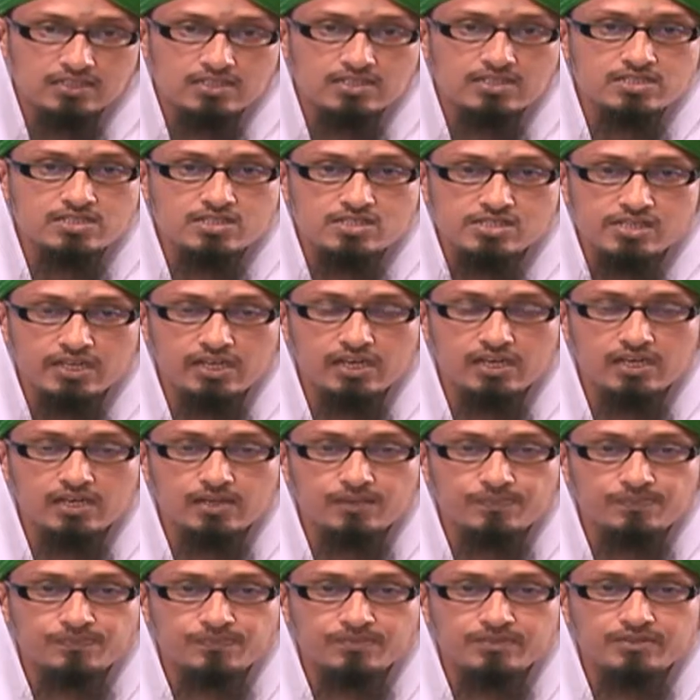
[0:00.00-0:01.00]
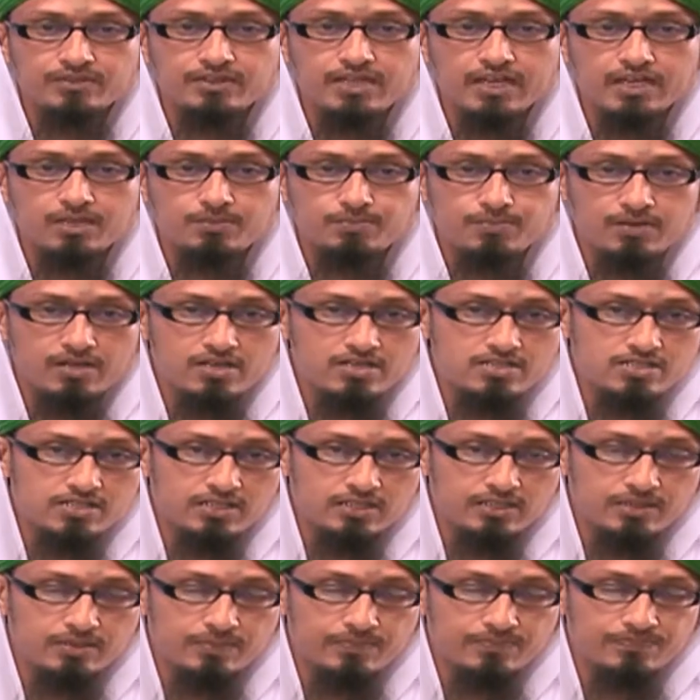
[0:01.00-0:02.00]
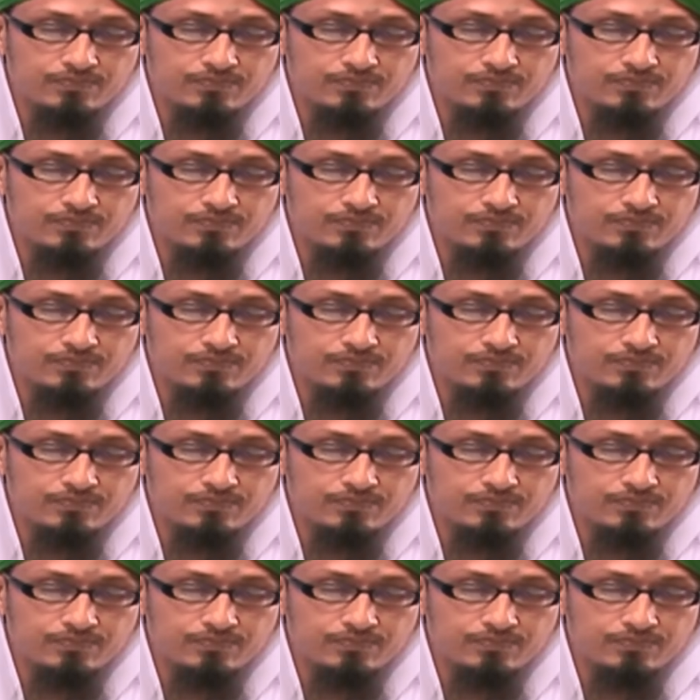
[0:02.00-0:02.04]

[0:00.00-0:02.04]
still that person,